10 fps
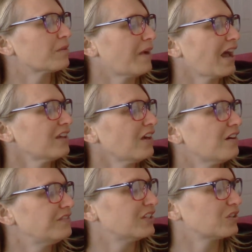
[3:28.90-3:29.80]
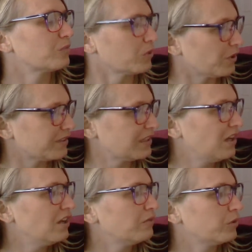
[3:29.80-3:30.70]
with a pile of dinner rolls.
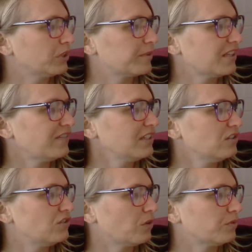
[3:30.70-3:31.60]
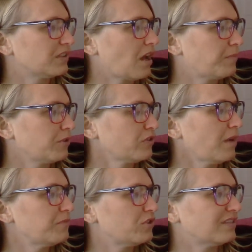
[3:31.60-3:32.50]
Rule number seven, don't stop or
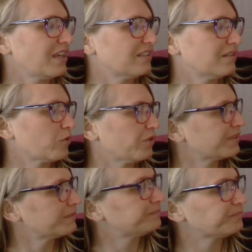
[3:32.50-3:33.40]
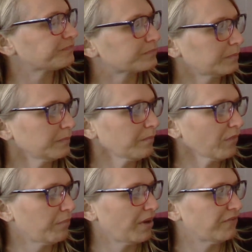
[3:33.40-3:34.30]
drop, just take some rolls.
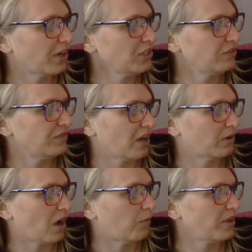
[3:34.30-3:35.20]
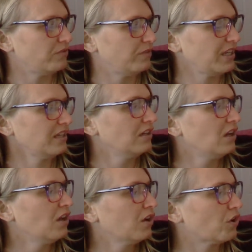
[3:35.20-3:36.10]
My friend, you've now got what you need.
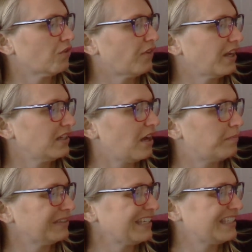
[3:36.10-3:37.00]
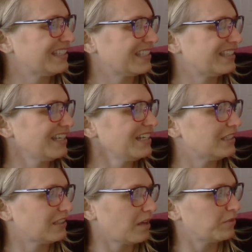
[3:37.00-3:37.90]
Go find a place to sit.
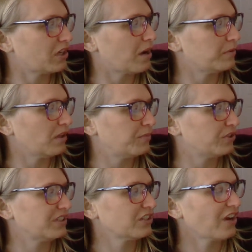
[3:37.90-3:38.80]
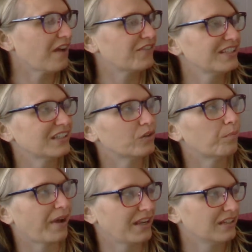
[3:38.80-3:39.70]
It's time to gobble up your dinner every single
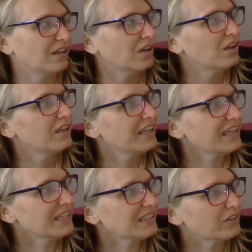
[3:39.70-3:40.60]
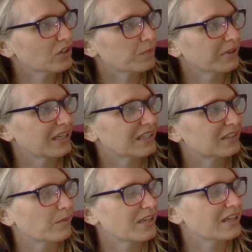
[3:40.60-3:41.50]
bite. Eat till your plate
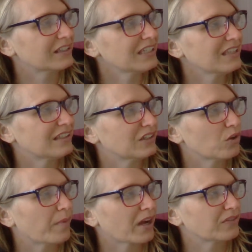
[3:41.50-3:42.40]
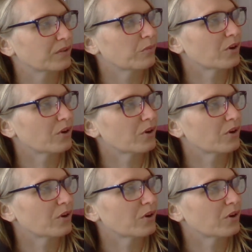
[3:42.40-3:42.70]
is squeaky clean, then go back for